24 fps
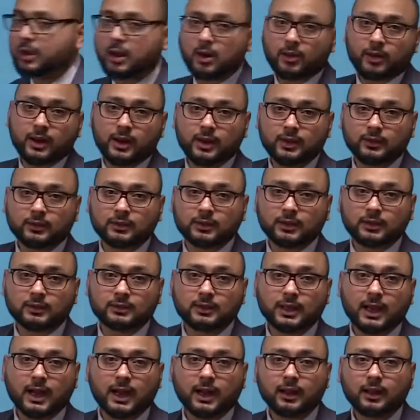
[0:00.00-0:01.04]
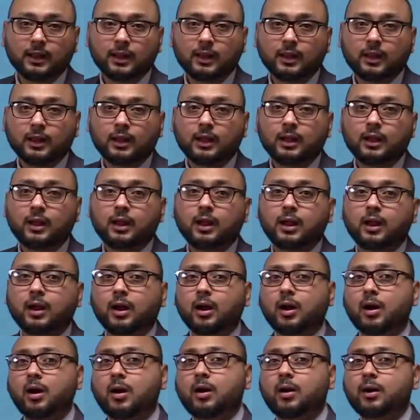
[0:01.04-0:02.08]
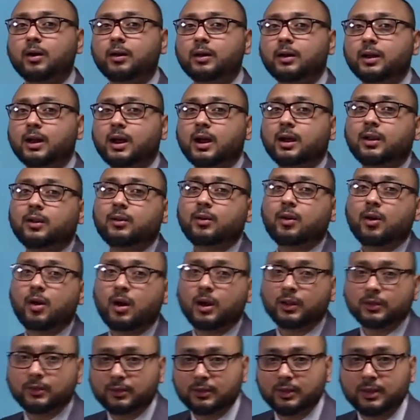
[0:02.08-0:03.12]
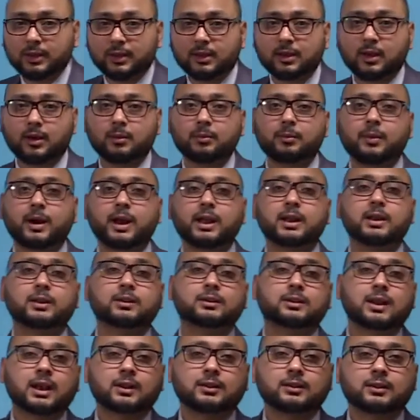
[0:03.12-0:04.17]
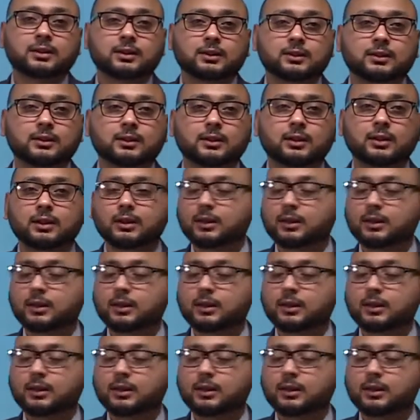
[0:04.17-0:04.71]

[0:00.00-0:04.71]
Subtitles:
already discussed that, or a gross income minus taxes